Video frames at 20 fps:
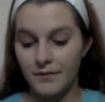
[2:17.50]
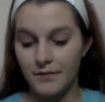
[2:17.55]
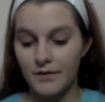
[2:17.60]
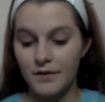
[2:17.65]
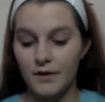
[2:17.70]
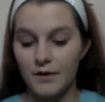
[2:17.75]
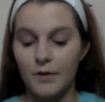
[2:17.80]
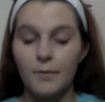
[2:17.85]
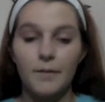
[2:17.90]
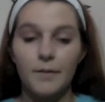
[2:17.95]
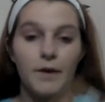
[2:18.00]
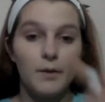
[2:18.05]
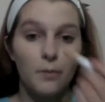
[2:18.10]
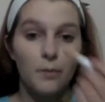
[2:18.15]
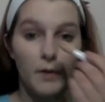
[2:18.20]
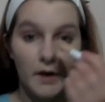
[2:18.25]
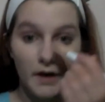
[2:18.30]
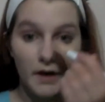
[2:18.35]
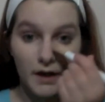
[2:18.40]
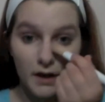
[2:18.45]
Don't be
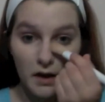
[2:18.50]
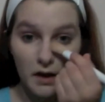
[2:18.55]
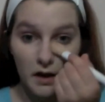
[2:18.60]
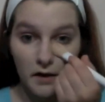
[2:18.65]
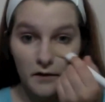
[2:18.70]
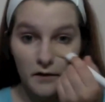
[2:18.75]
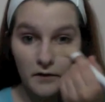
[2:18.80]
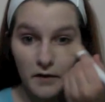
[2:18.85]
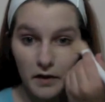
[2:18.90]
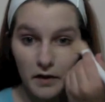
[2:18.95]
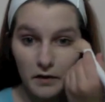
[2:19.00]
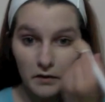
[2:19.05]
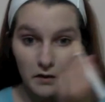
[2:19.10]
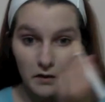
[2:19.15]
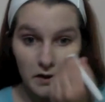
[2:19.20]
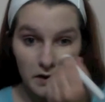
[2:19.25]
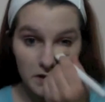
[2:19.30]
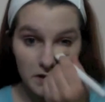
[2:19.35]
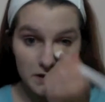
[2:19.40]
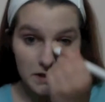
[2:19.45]
worried if it
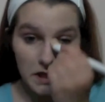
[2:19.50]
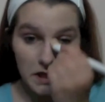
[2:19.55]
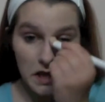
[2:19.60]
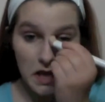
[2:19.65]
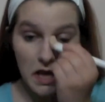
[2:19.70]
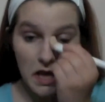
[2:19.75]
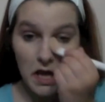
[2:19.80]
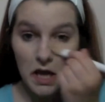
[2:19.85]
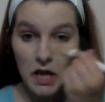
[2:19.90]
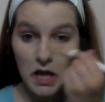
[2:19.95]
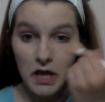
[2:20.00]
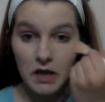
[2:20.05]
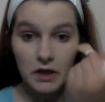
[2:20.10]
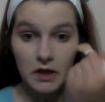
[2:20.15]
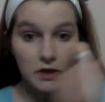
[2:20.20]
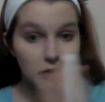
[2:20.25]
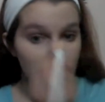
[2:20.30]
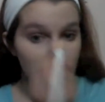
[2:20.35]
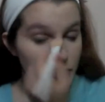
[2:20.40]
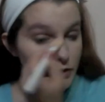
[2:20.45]
looks
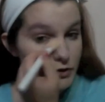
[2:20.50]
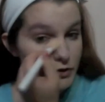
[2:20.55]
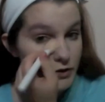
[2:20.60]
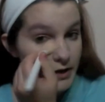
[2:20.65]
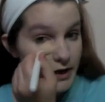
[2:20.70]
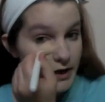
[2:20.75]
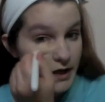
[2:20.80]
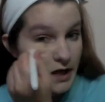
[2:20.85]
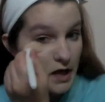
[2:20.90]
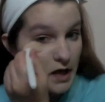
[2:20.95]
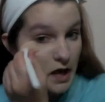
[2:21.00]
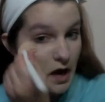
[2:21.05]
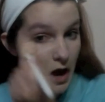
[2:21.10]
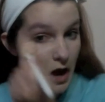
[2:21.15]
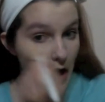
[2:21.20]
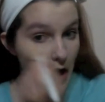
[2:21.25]
streaky,